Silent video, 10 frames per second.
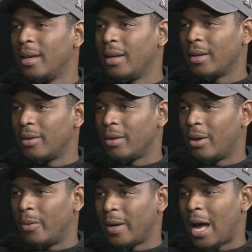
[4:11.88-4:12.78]

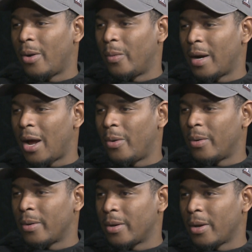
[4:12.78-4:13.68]
without
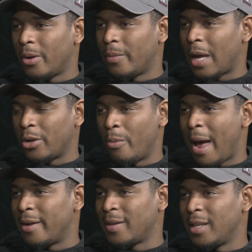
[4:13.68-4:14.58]
no
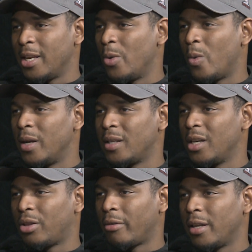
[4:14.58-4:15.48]
matter if they D1,
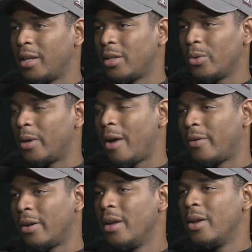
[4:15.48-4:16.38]
D3, D2,
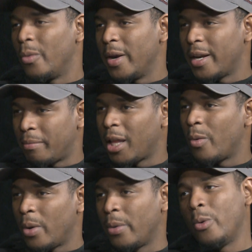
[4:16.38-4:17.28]
whatever, we can play
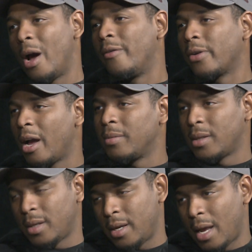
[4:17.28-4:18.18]
with whoever comes
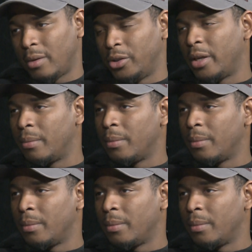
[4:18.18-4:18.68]
in our gym.